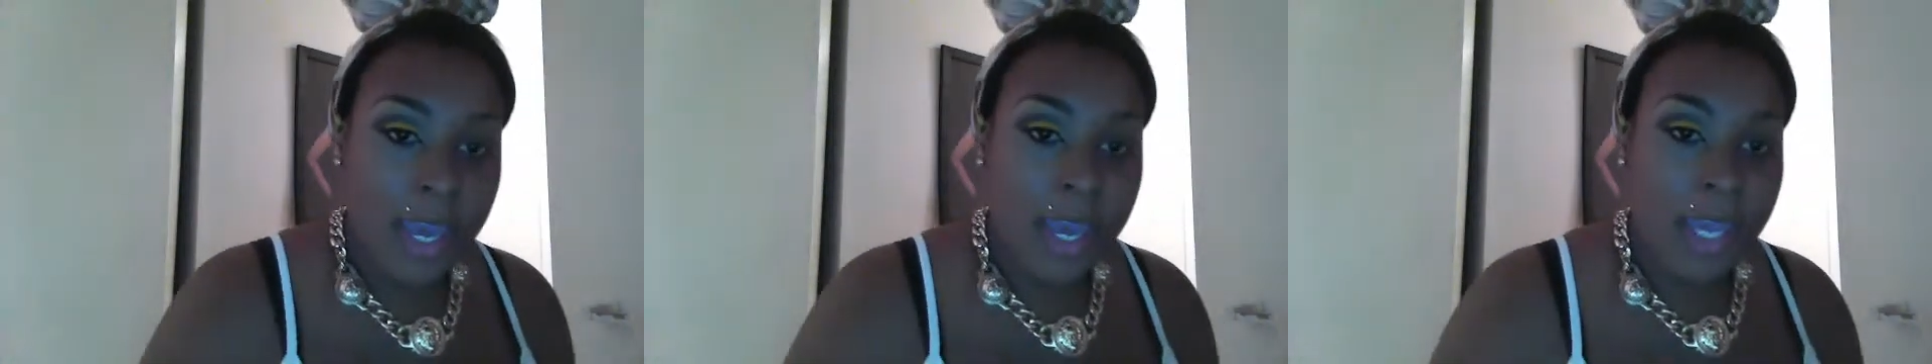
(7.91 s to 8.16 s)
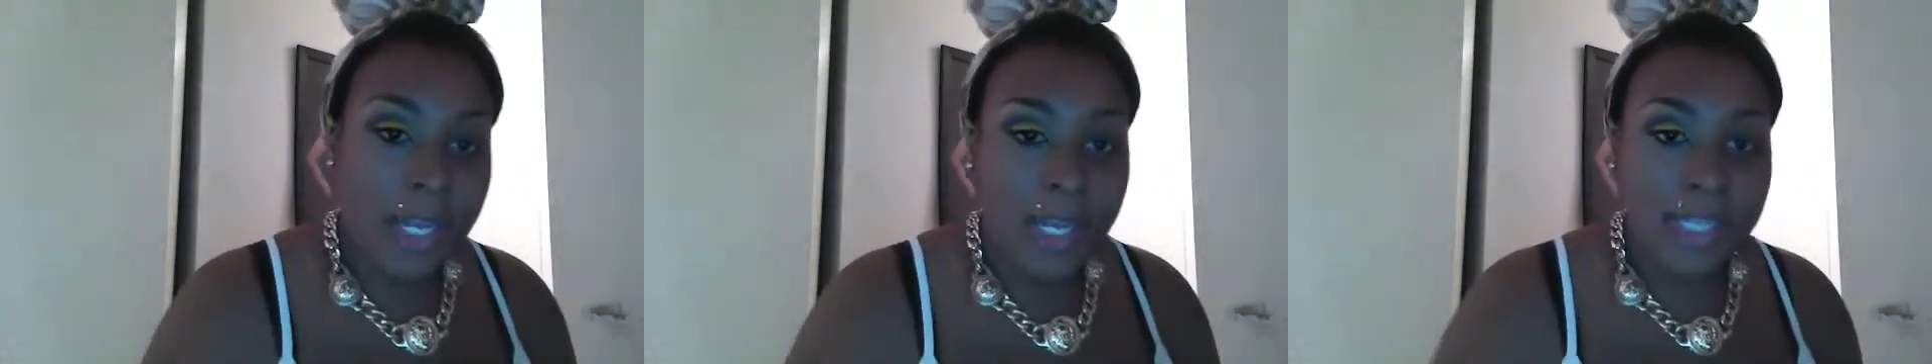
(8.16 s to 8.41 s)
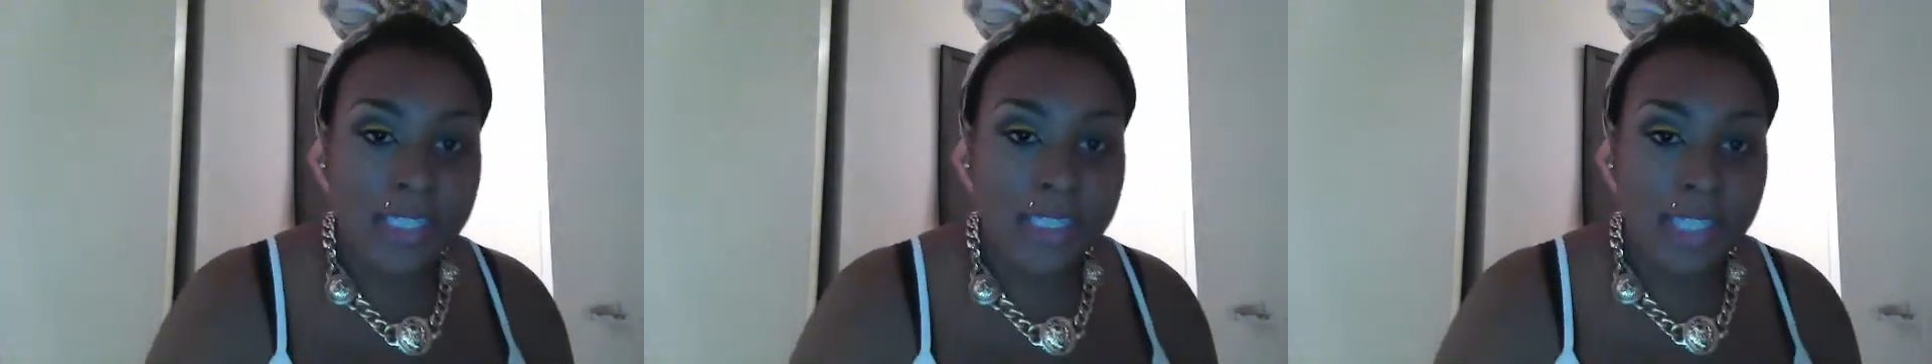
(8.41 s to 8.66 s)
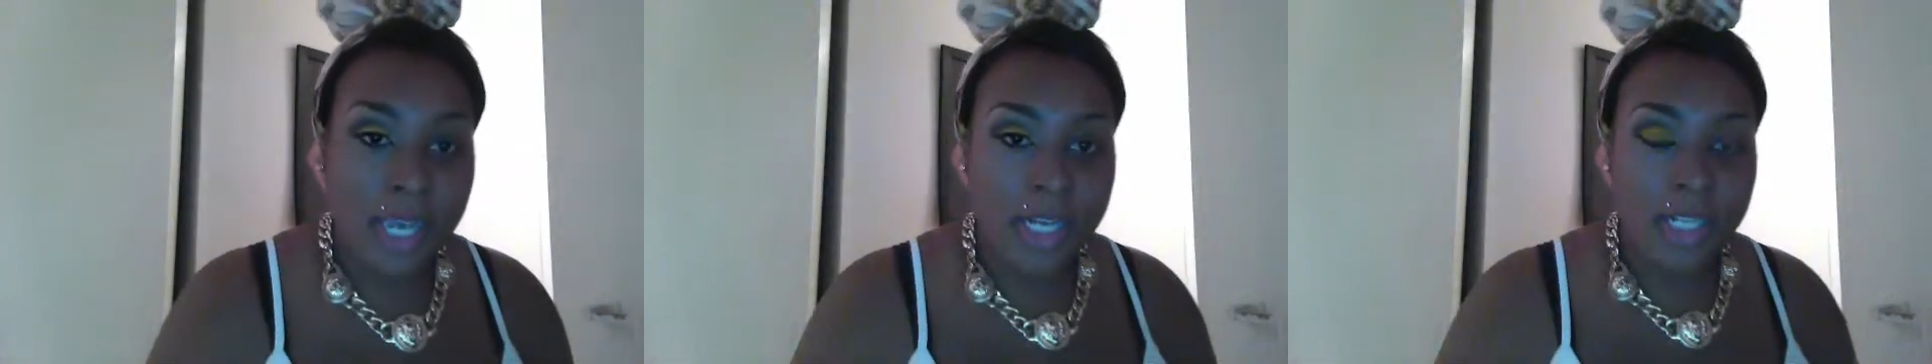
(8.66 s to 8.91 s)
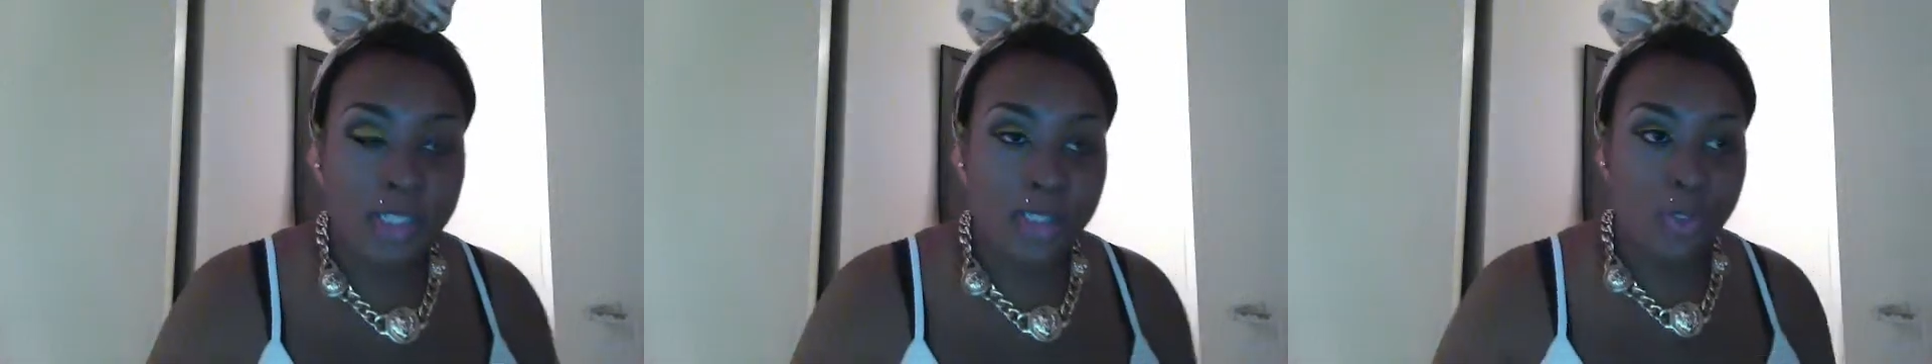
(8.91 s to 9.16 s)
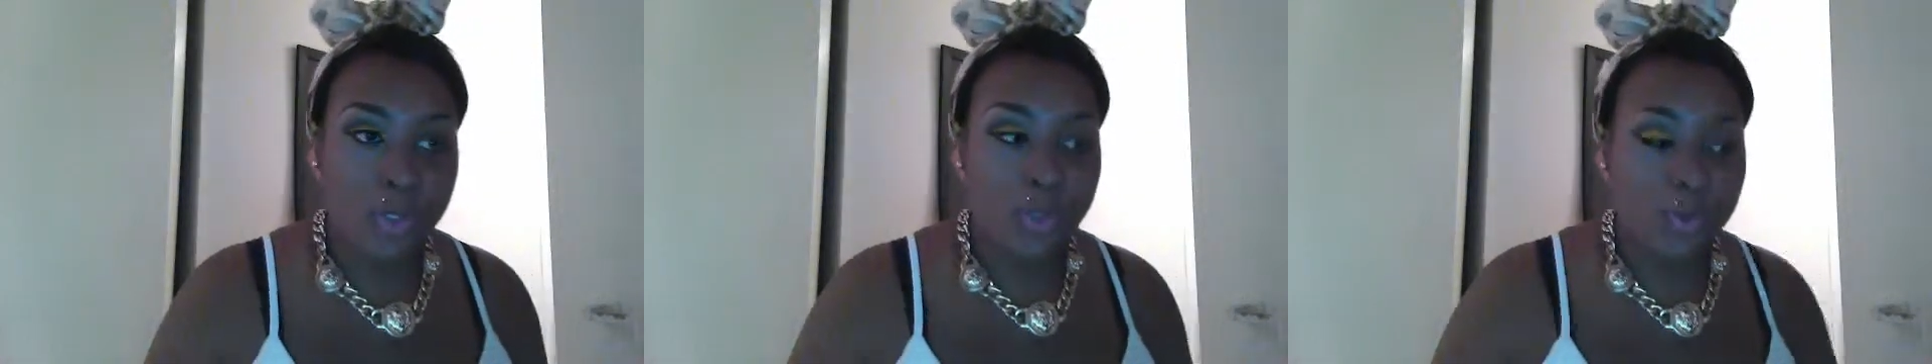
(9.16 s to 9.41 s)
and I decided
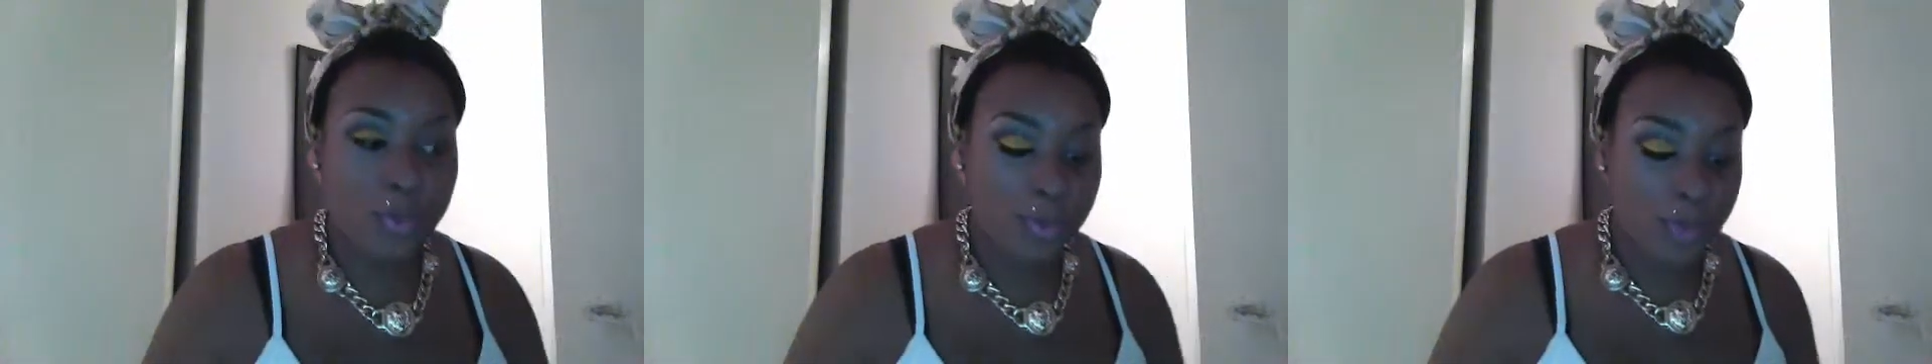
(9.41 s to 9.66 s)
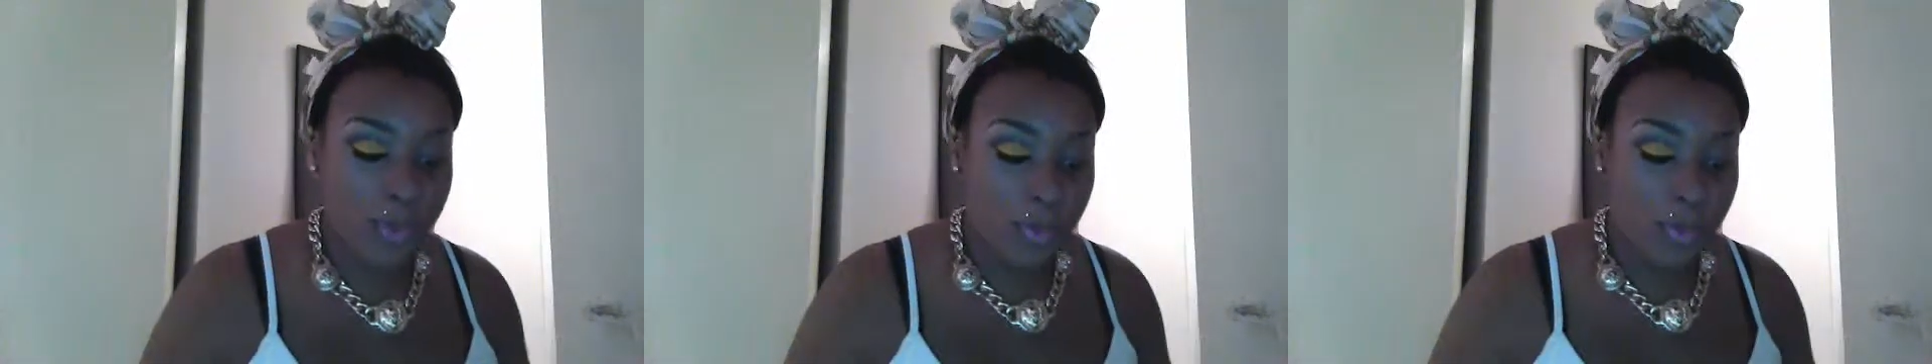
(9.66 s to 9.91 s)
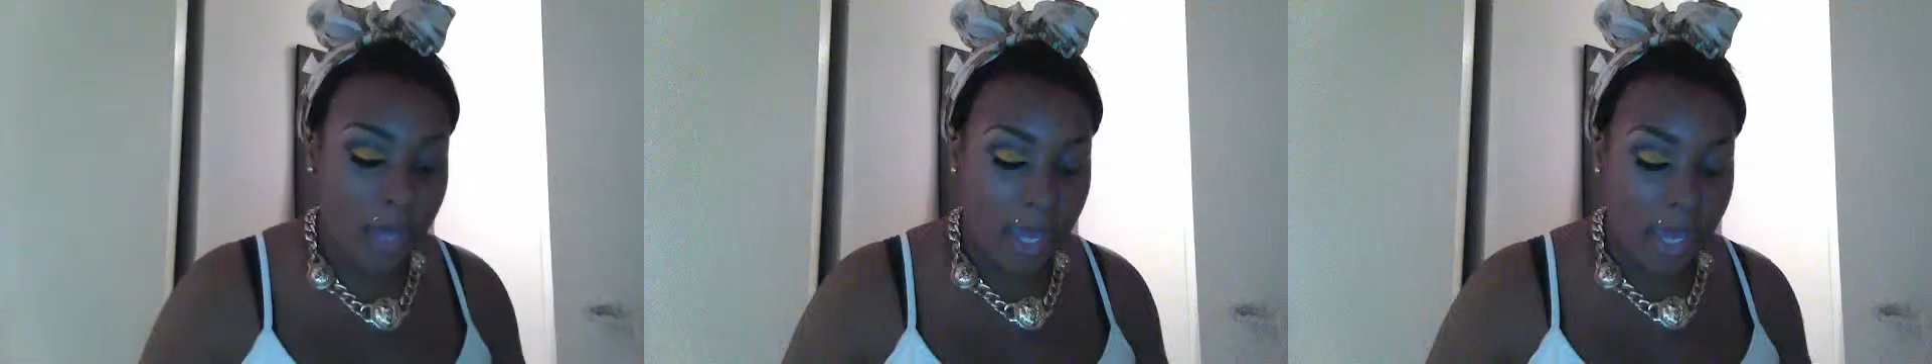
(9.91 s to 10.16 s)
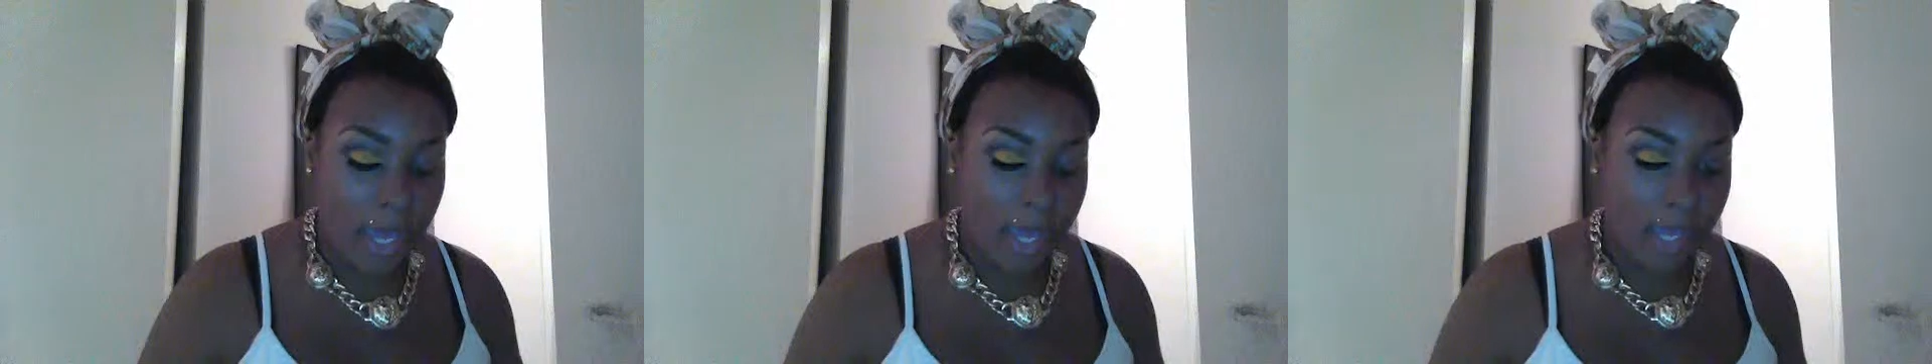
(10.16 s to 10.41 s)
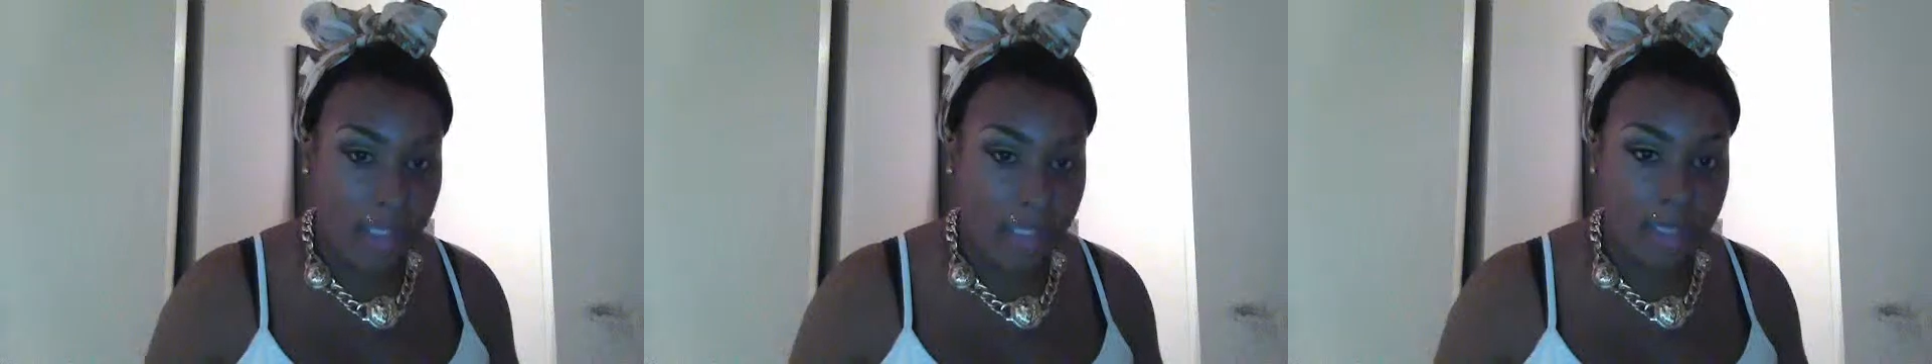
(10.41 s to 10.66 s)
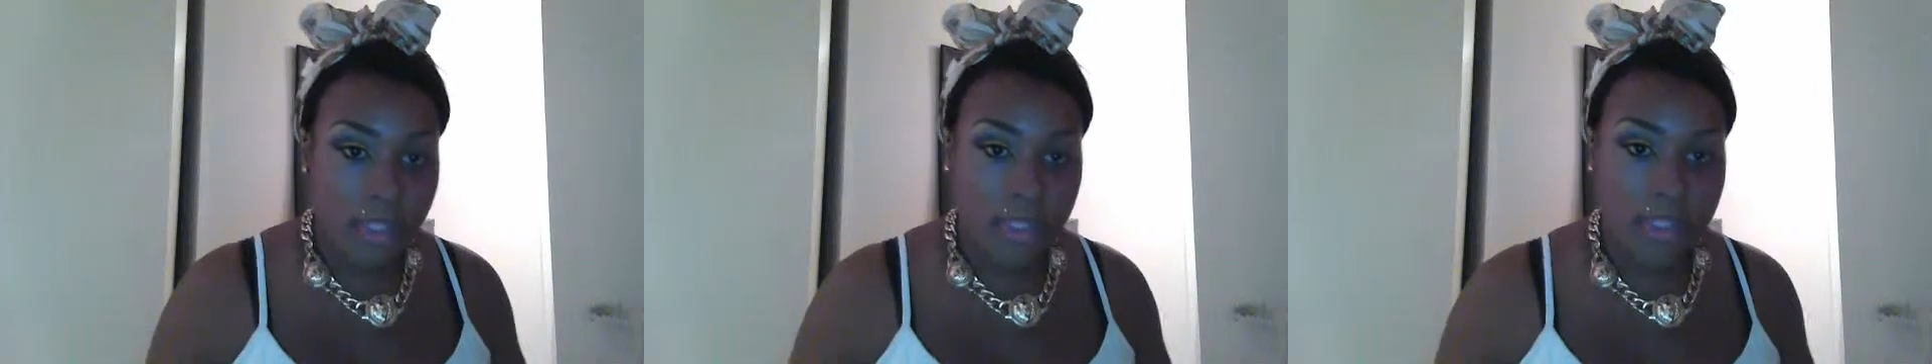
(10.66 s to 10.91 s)
to do a
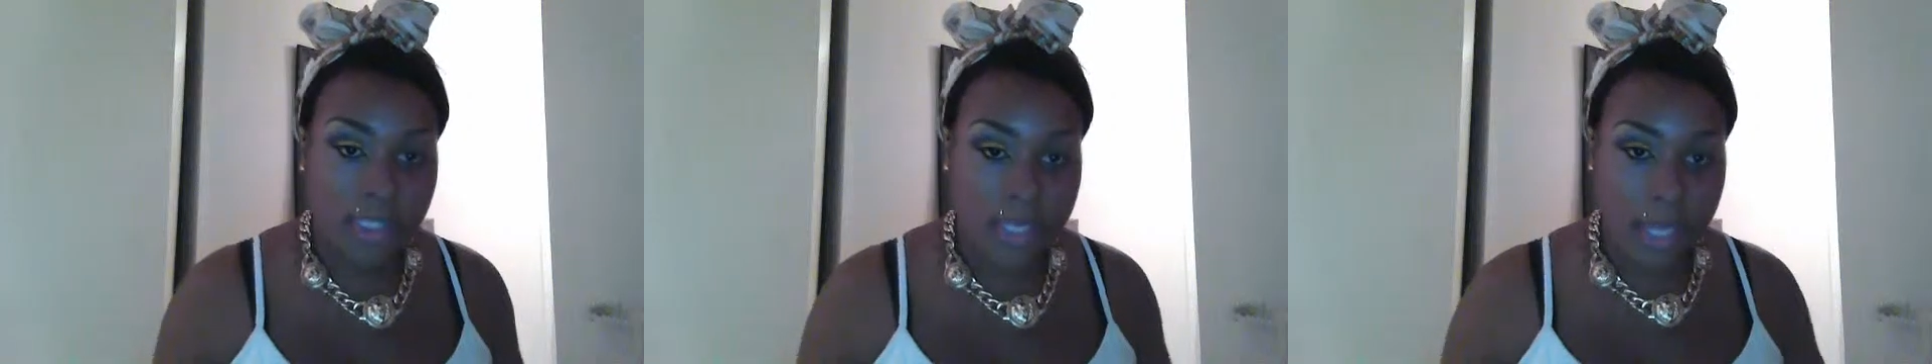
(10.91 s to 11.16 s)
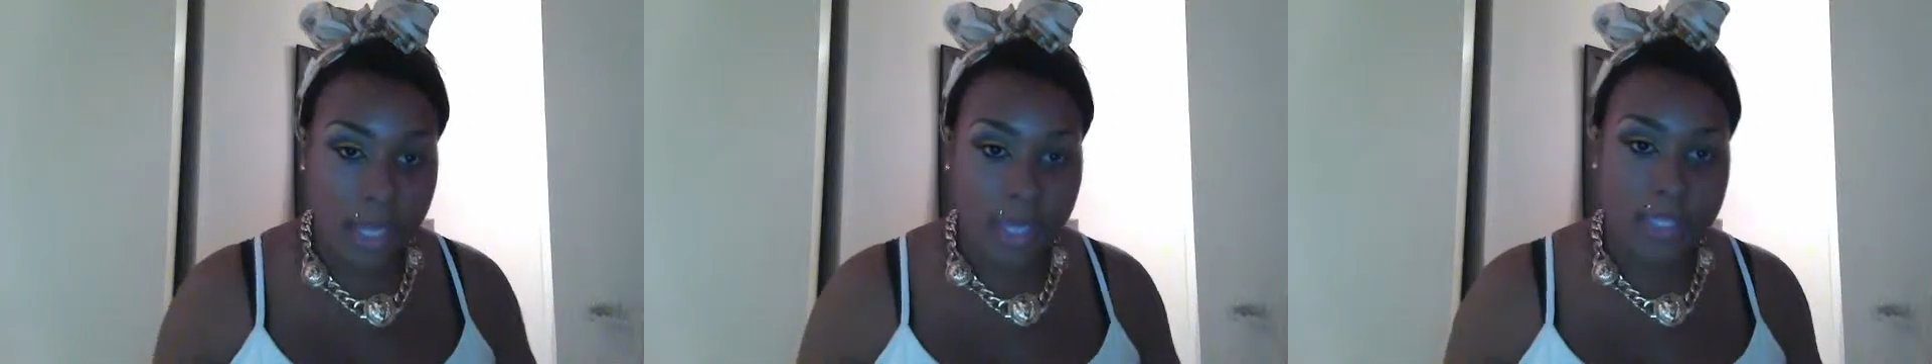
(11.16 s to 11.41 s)
look today.